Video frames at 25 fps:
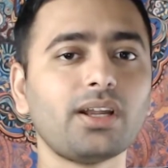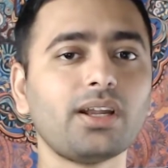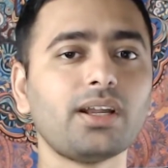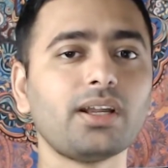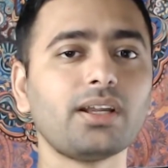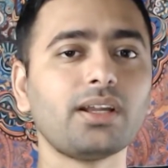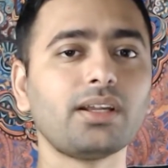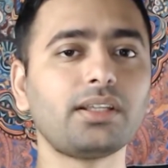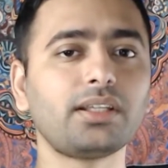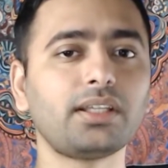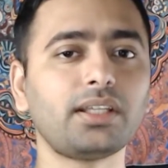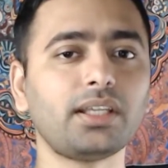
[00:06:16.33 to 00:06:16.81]

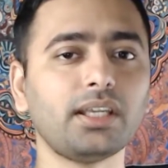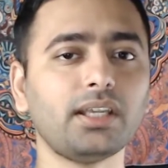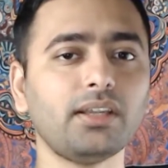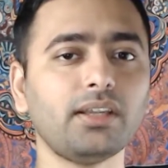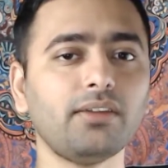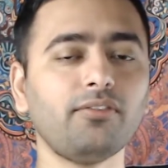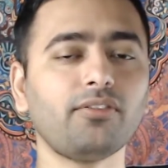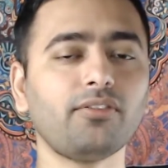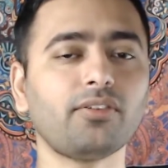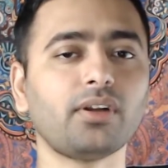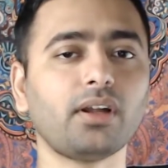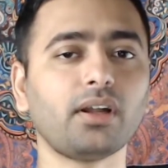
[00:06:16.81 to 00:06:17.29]

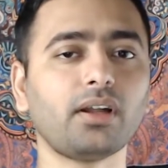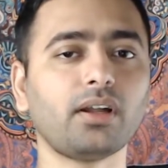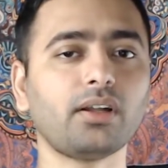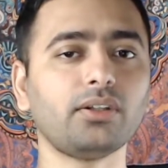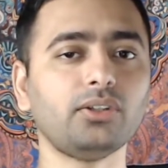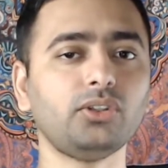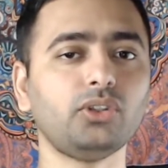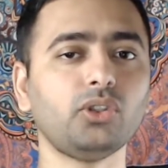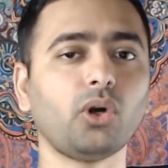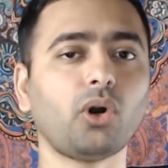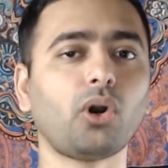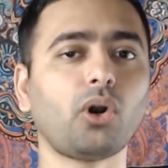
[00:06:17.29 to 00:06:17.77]
give
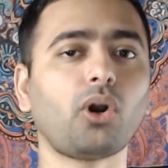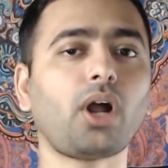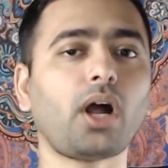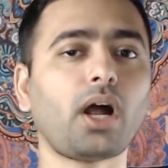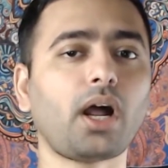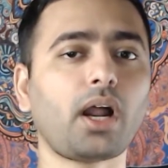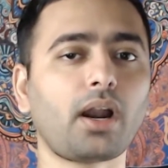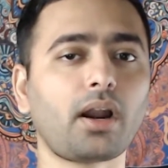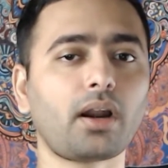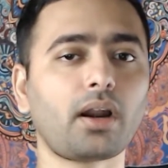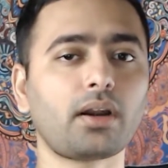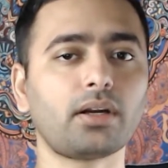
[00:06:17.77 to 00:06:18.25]
your
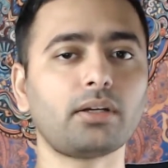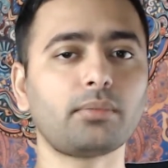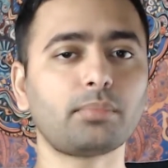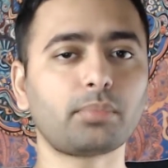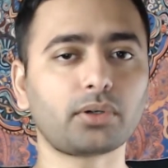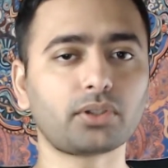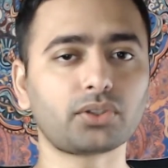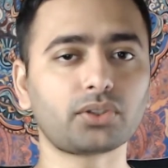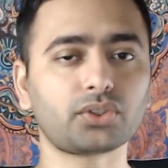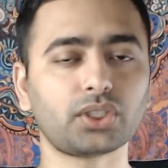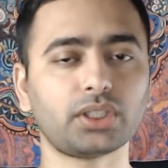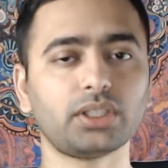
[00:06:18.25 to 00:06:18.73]

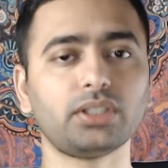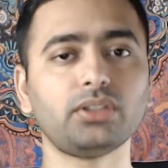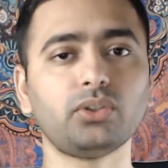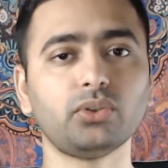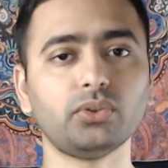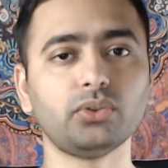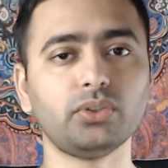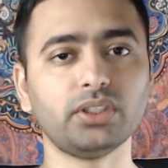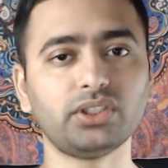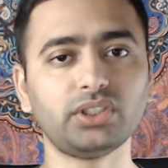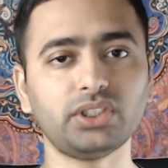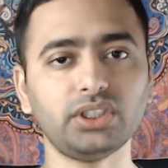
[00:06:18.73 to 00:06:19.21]
100% to
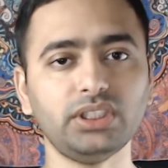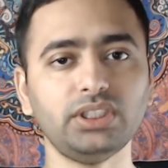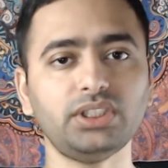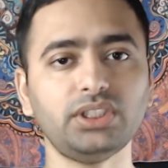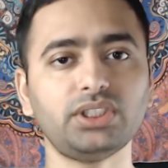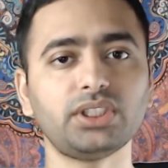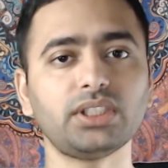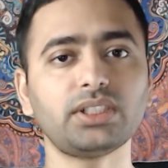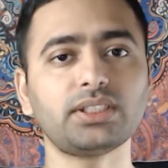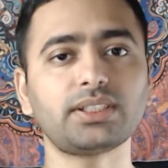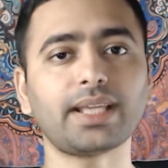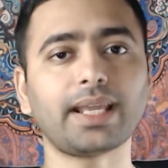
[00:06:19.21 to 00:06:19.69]
the
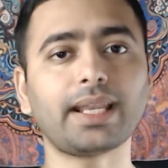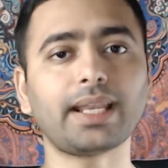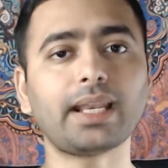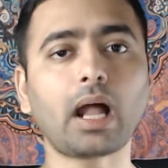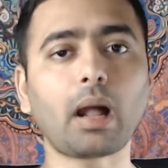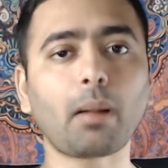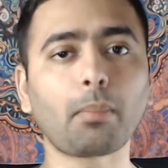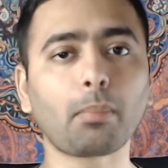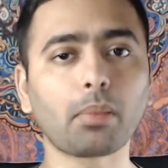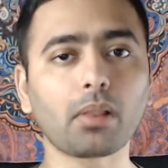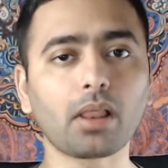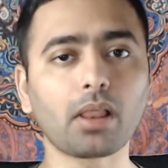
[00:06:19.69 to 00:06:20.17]
teachings and
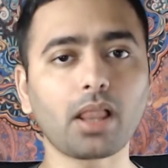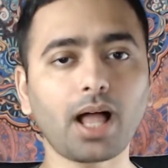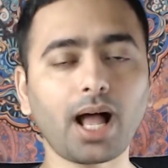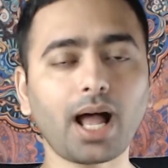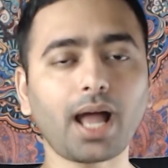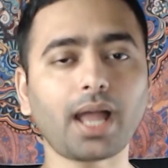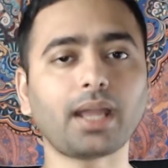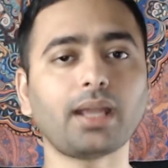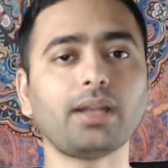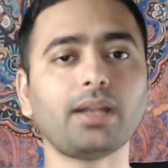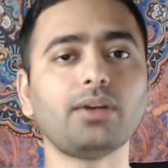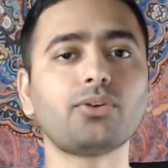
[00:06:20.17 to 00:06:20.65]
apply
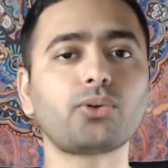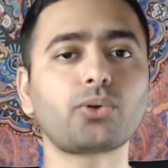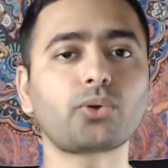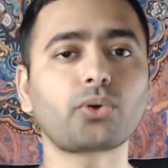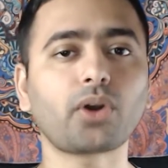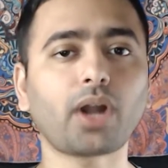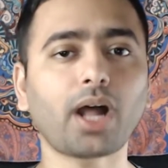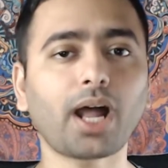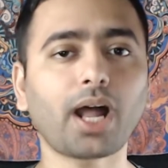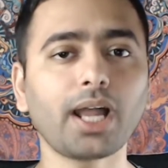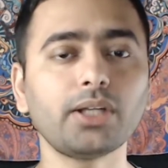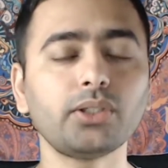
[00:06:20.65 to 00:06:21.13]
and
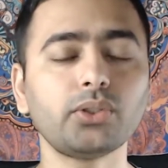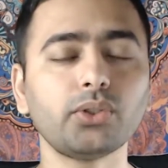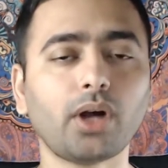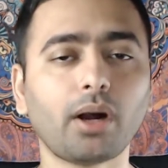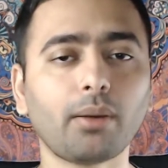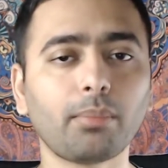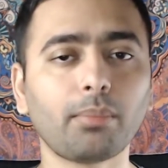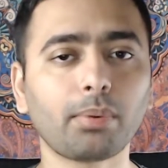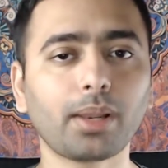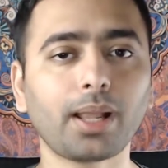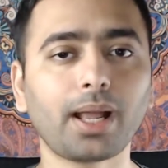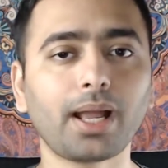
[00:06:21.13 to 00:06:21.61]
try to
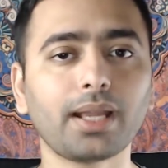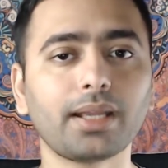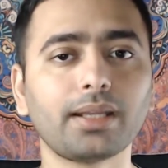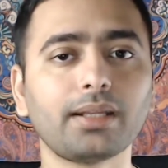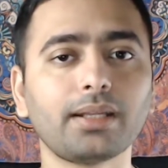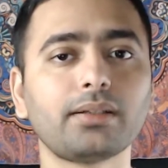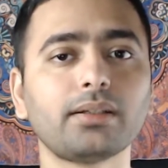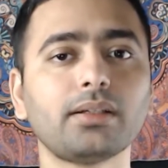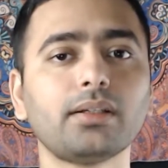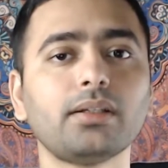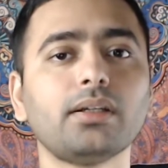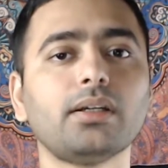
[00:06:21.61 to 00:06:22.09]
apply it
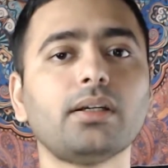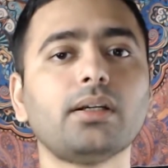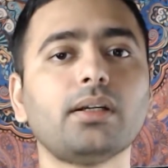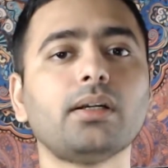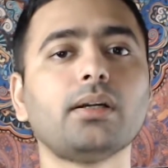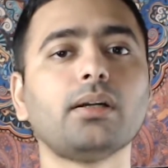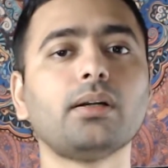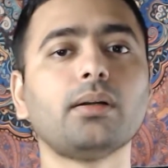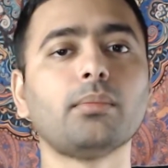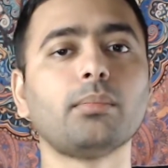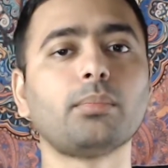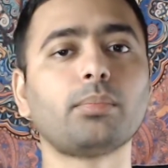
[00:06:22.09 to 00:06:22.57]

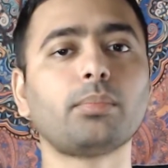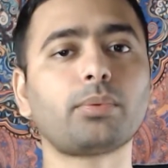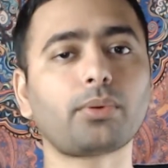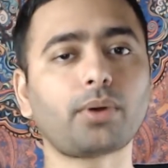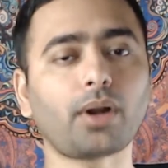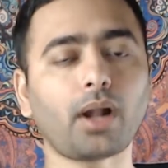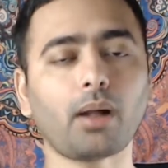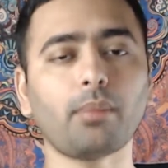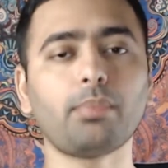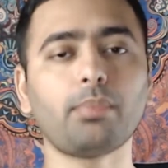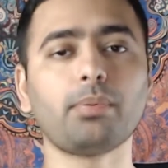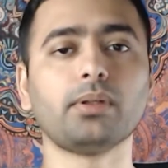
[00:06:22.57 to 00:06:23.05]

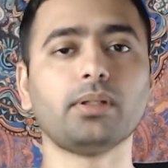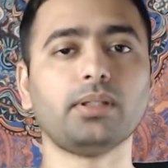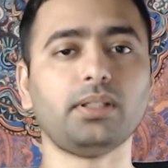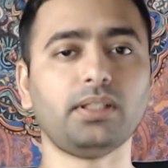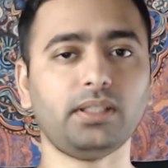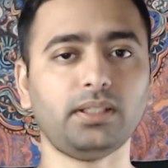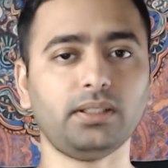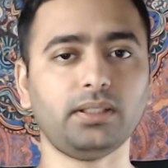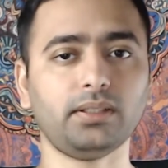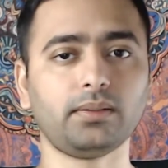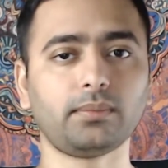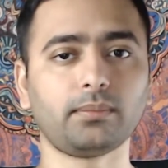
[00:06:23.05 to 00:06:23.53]
properly
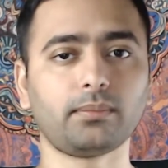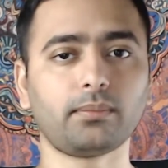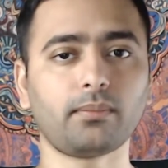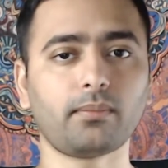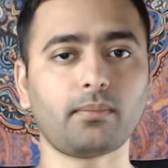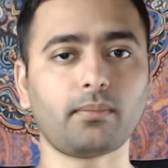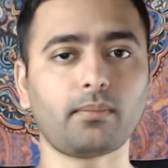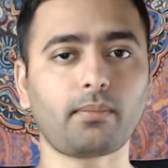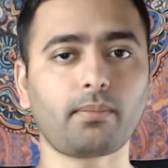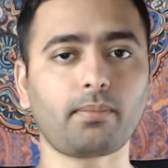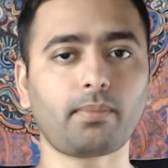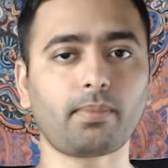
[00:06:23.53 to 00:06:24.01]

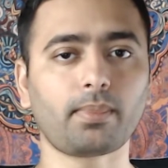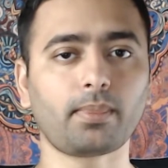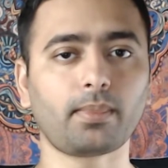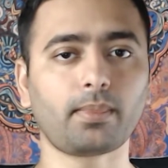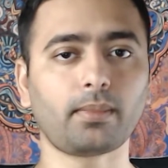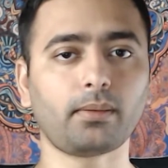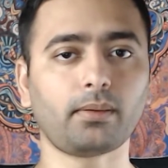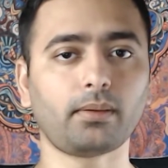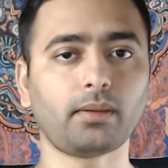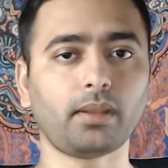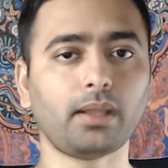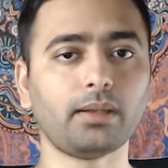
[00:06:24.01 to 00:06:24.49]

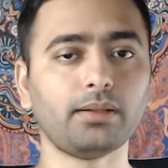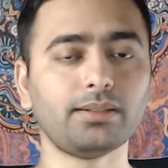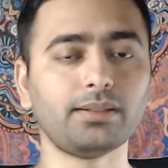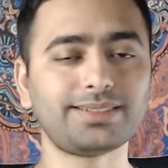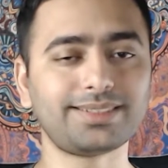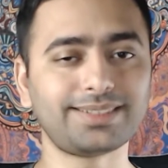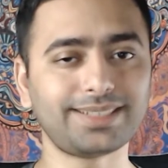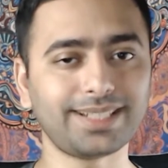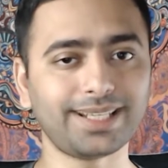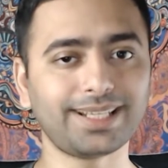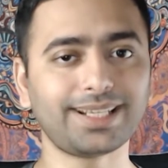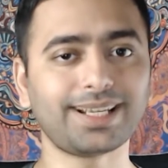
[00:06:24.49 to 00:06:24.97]
and
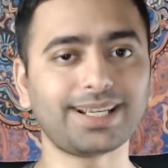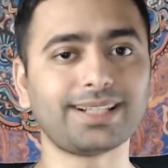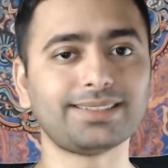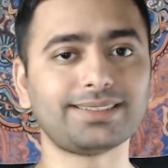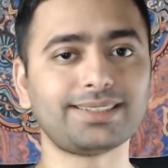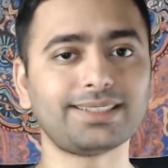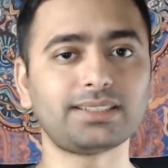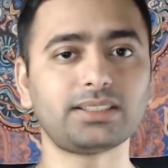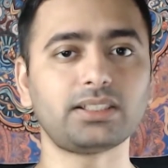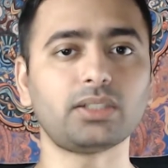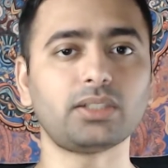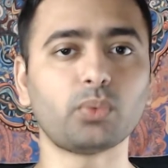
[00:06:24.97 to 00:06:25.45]
stay
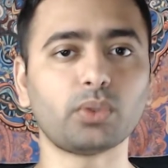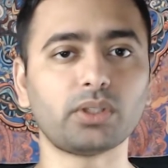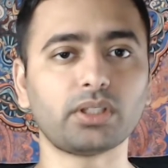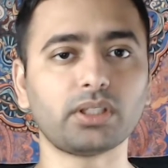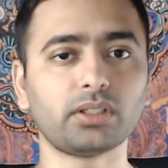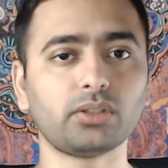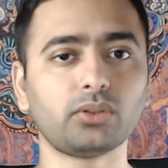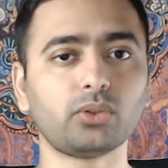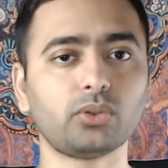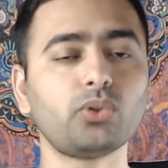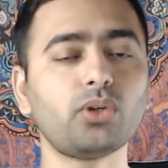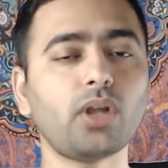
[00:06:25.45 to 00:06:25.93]
consistent with it.
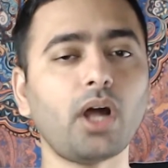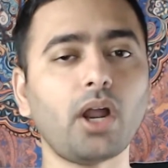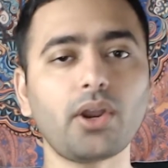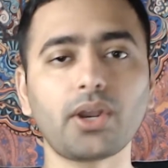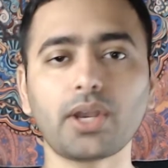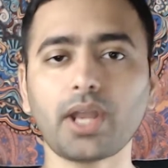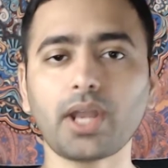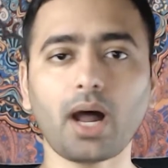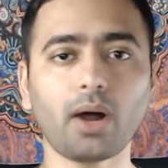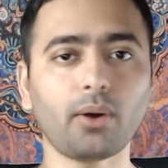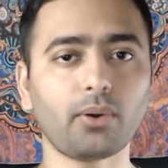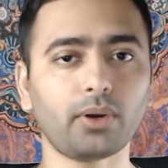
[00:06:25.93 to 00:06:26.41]
Do not
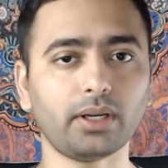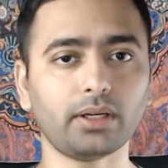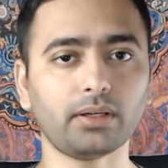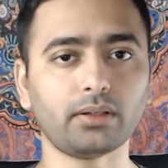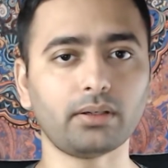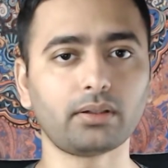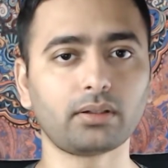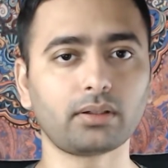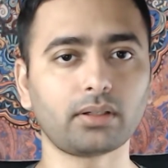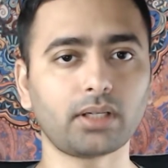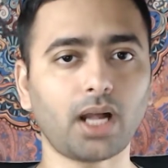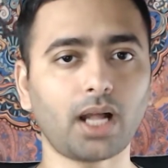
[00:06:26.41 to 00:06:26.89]
doubt it
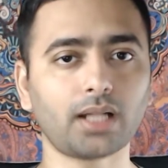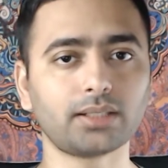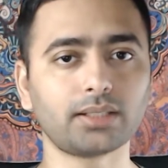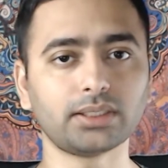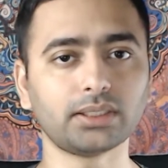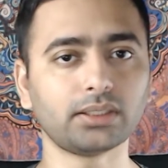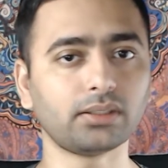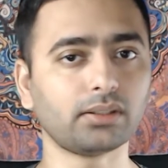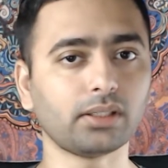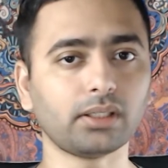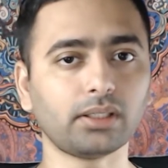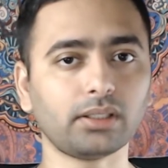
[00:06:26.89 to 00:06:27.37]

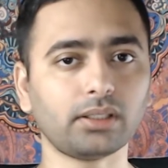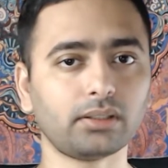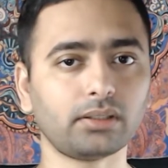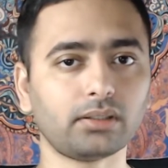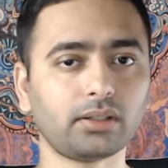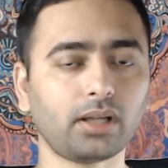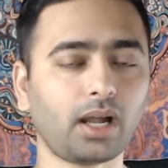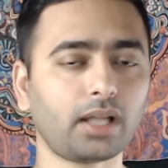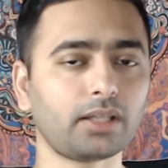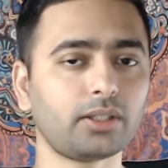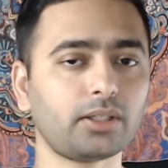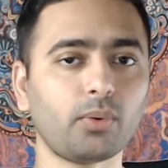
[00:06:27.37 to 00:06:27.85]
constantly.
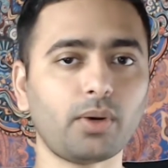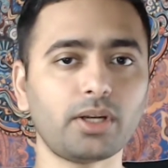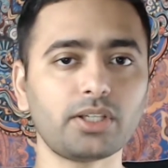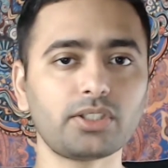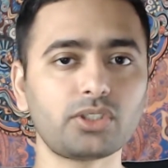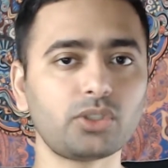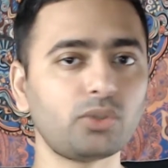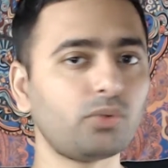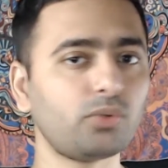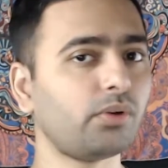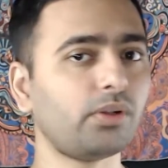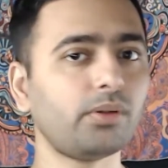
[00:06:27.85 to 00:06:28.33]
Otherwise,
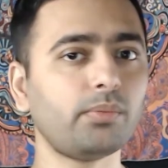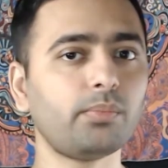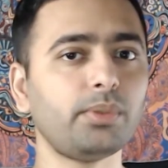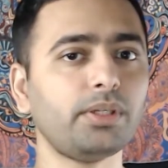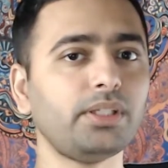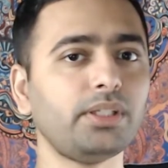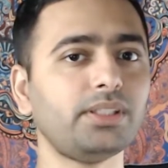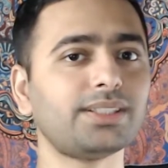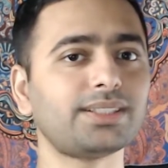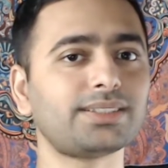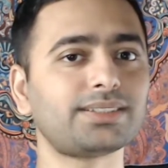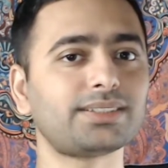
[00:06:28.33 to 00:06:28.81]
you will be
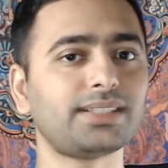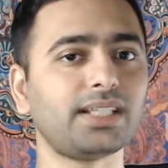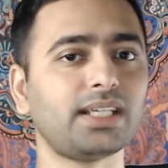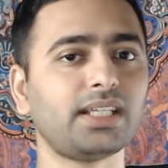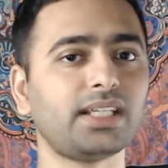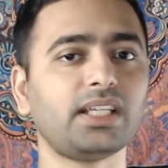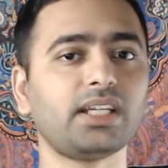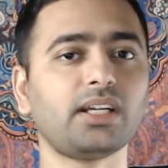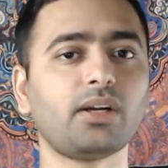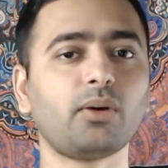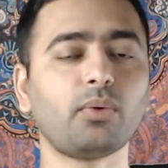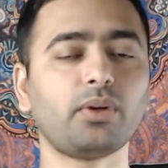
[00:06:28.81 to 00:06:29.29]
just
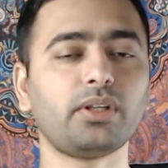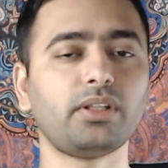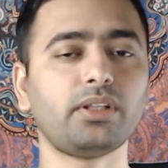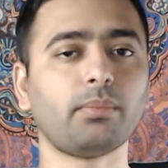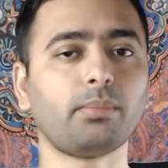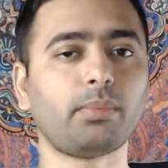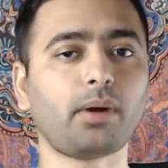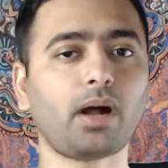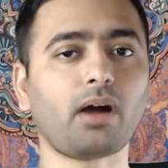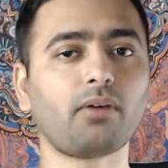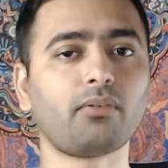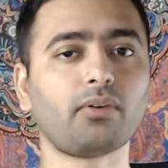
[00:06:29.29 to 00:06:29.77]
taking away the
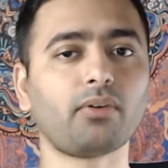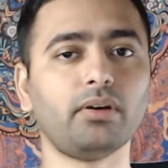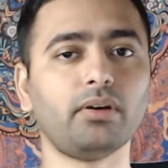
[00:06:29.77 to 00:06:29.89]
power